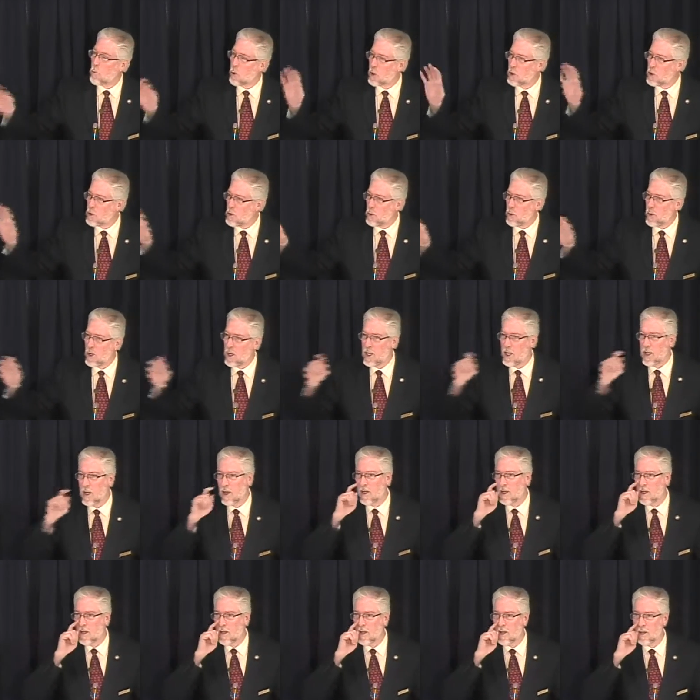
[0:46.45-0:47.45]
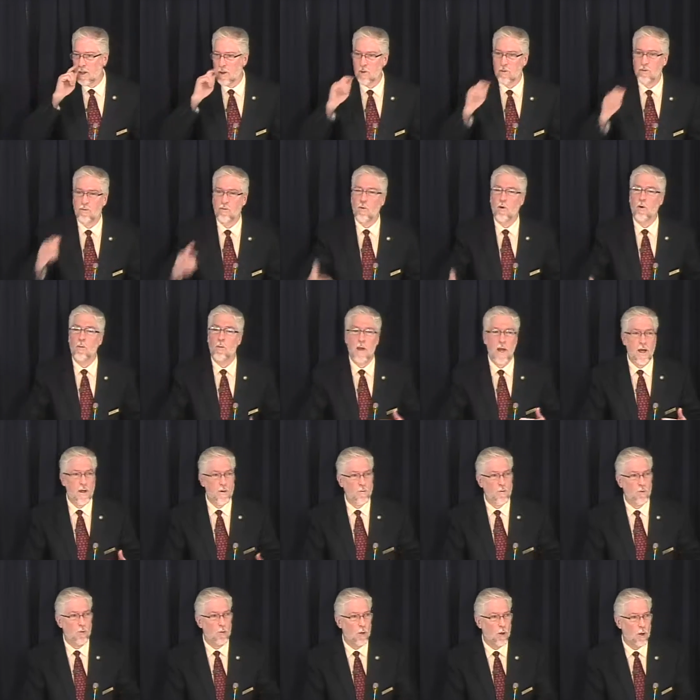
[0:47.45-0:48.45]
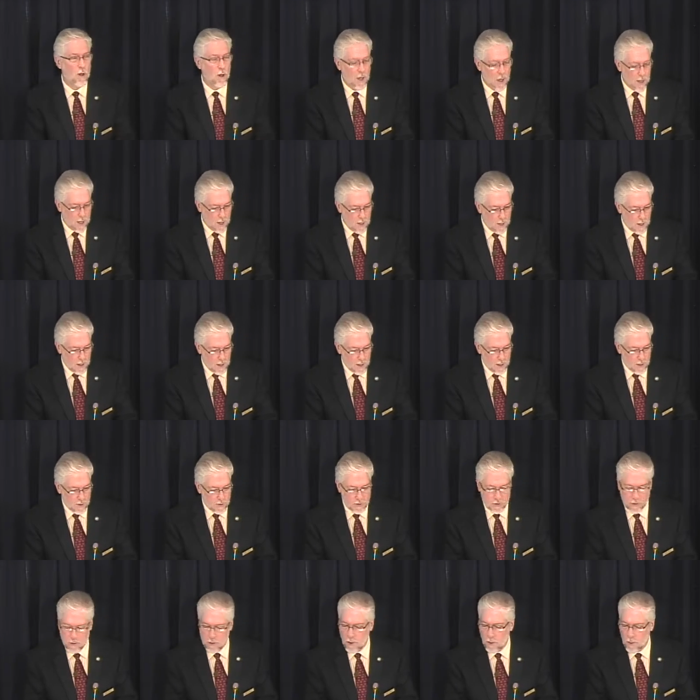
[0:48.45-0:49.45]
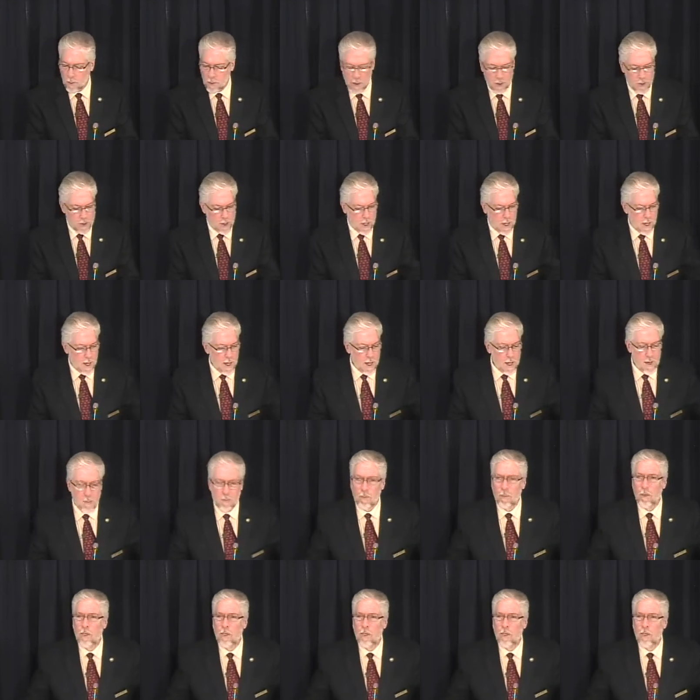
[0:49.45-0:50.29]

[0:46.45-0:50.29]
we're doing and the format for the sermon today.